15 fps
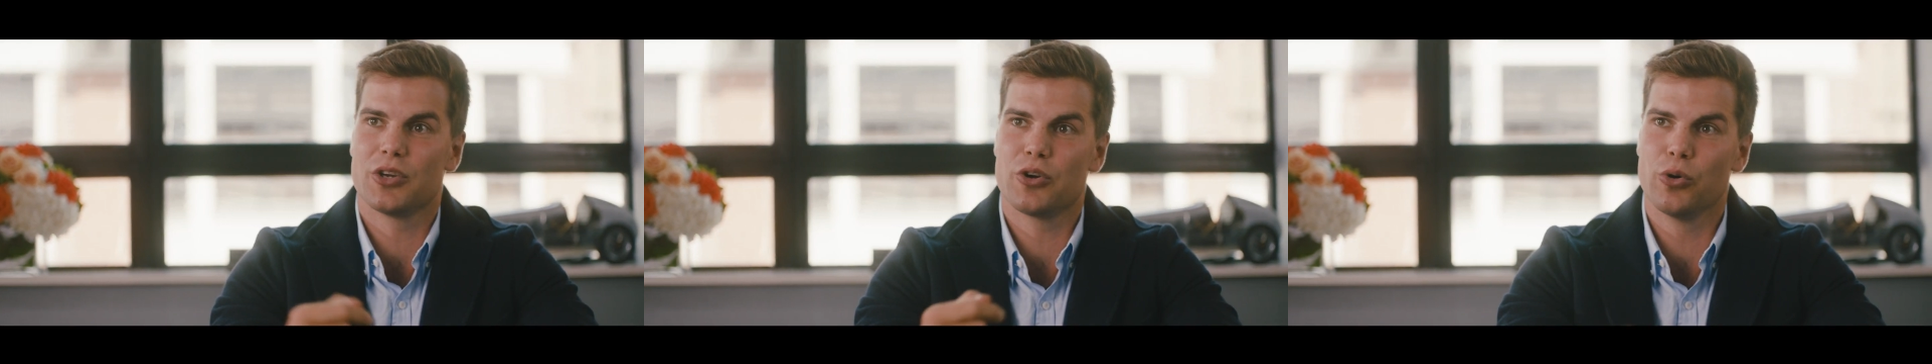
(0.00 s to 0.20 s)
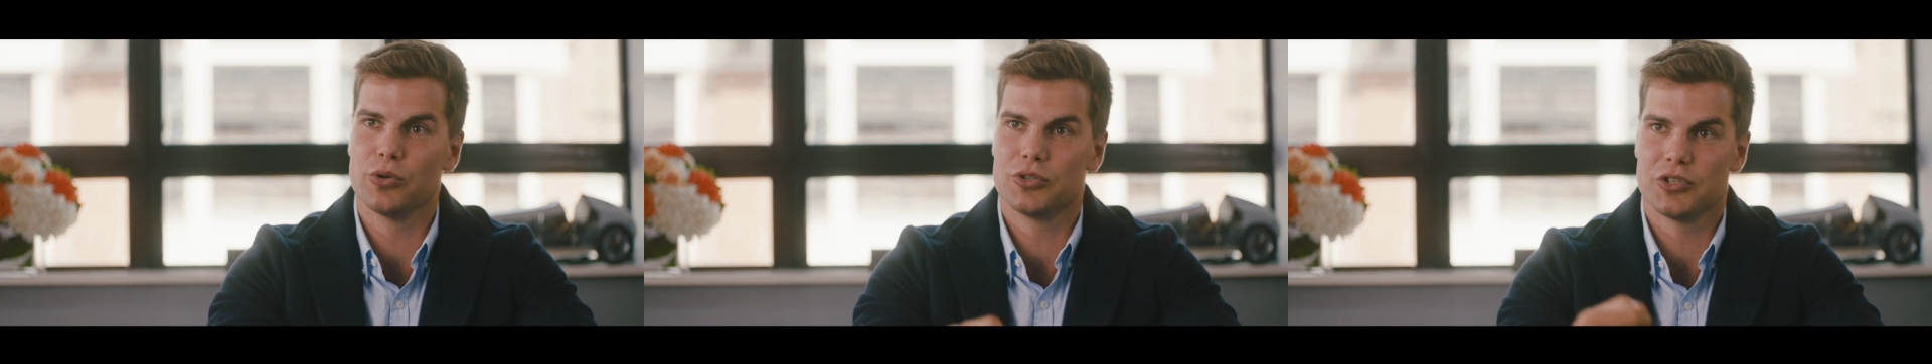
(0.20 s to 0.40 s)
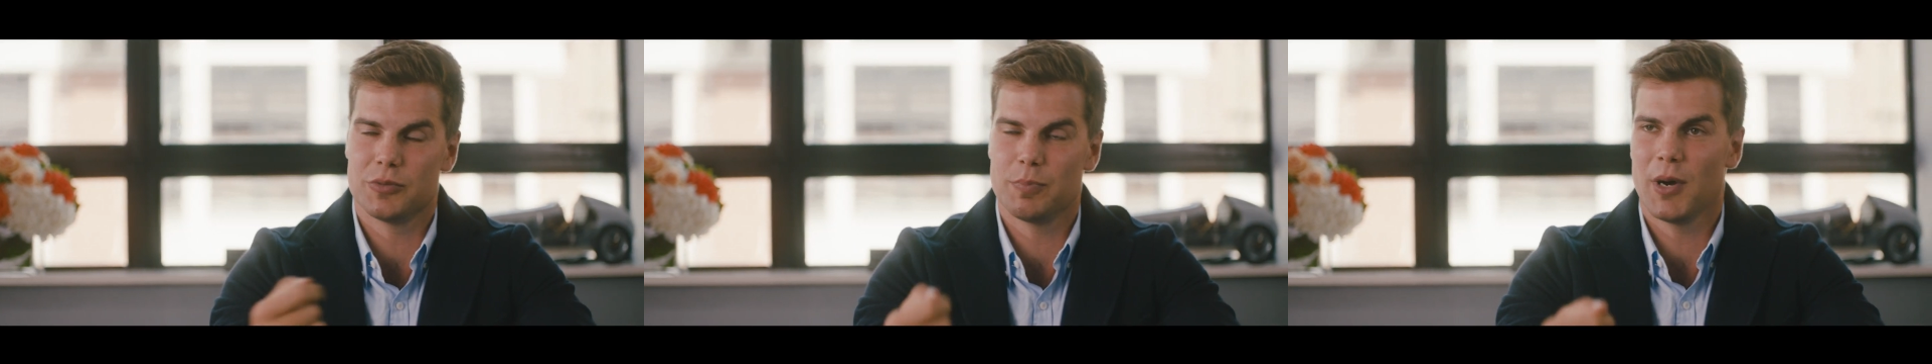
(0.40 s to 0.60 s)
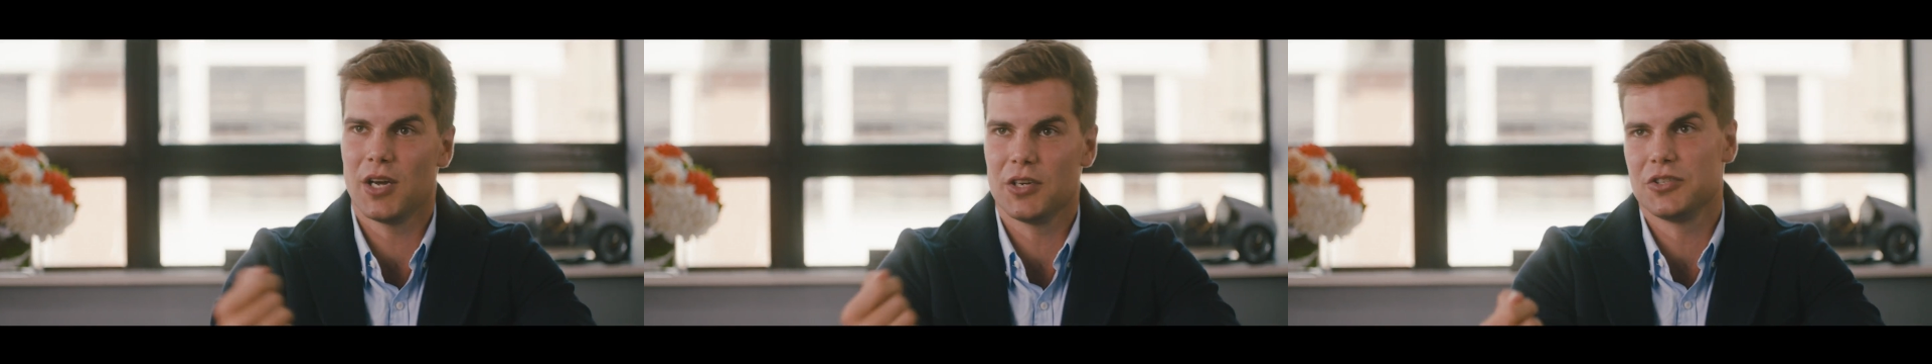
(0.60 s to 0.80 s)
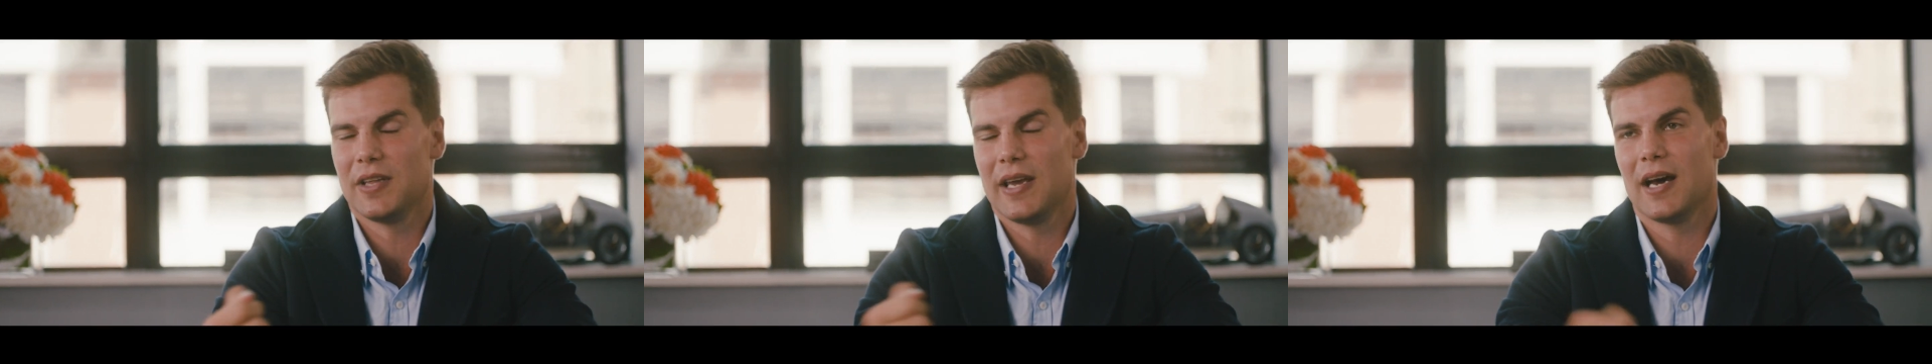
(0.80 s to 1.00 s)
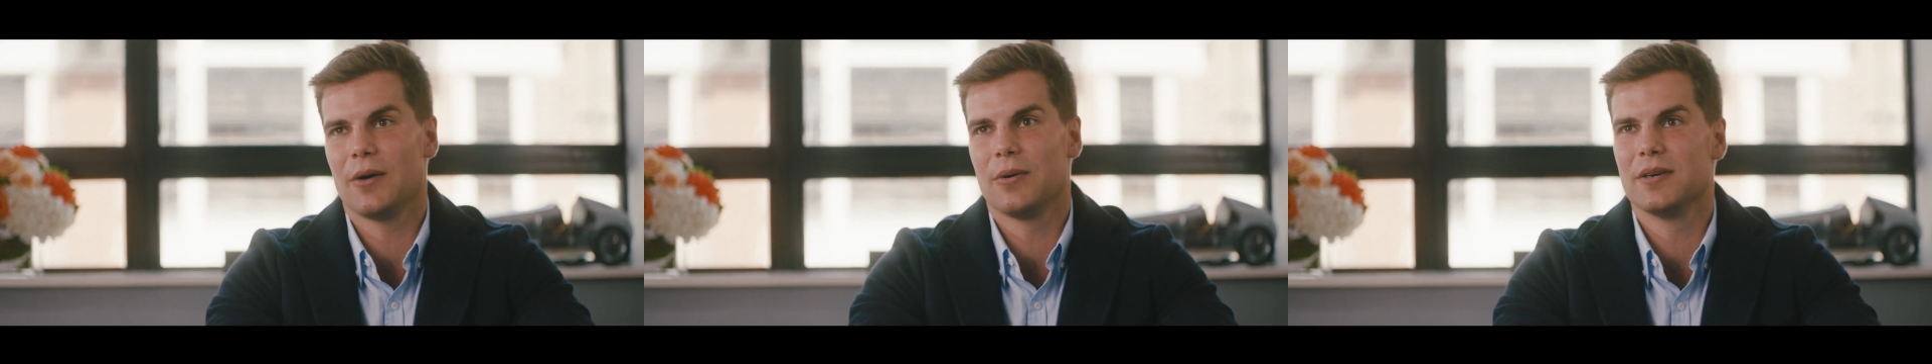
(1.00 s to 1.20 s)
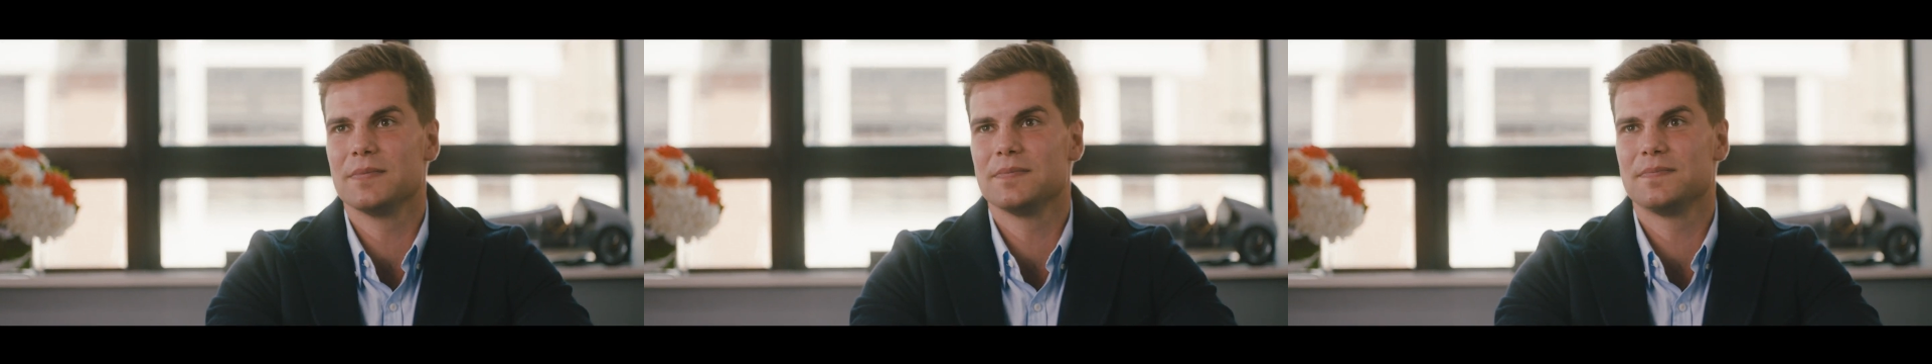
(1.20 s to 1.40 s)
the quarter's past the hour.